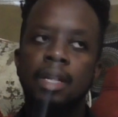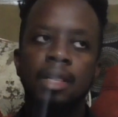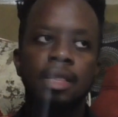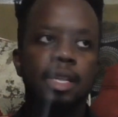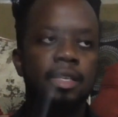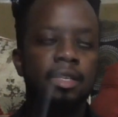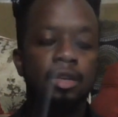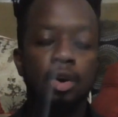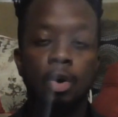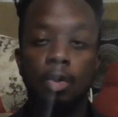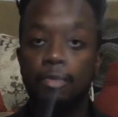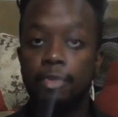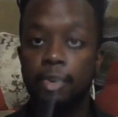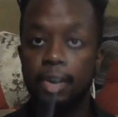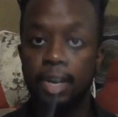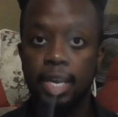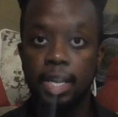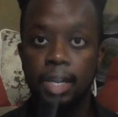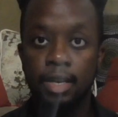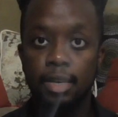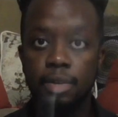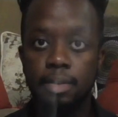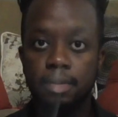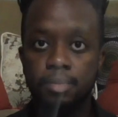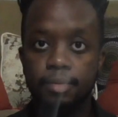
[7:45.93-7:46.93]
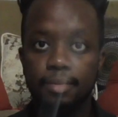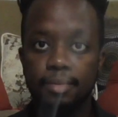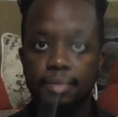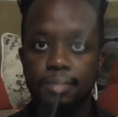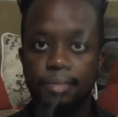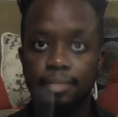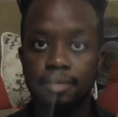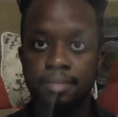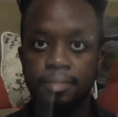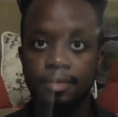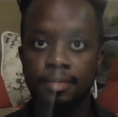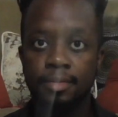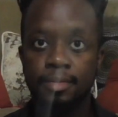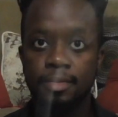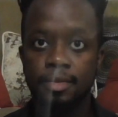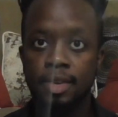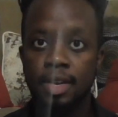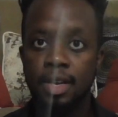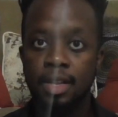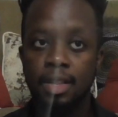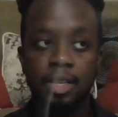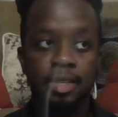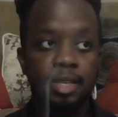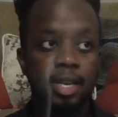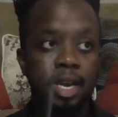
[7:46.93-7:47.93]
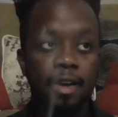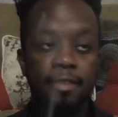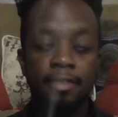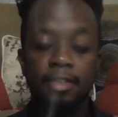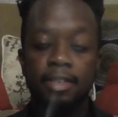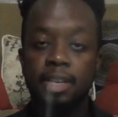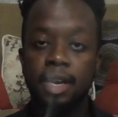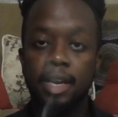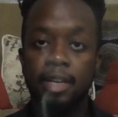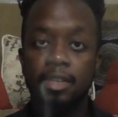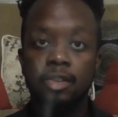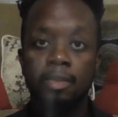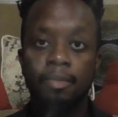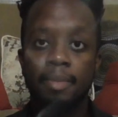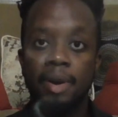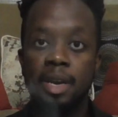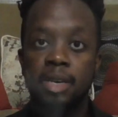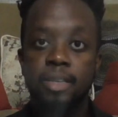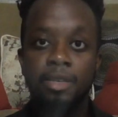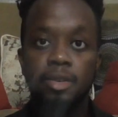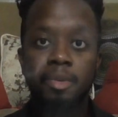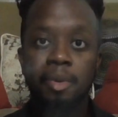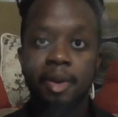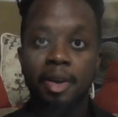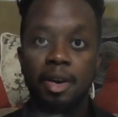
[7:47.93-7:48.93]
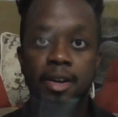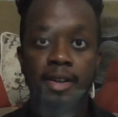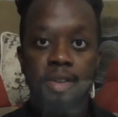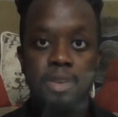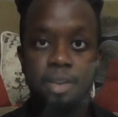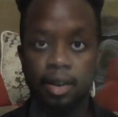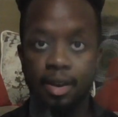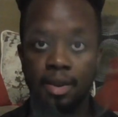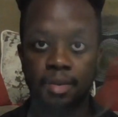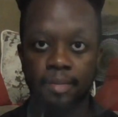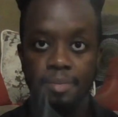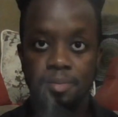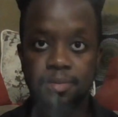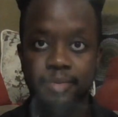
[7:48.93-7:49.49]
Let's overeat. Let's have sex or masturbate all day.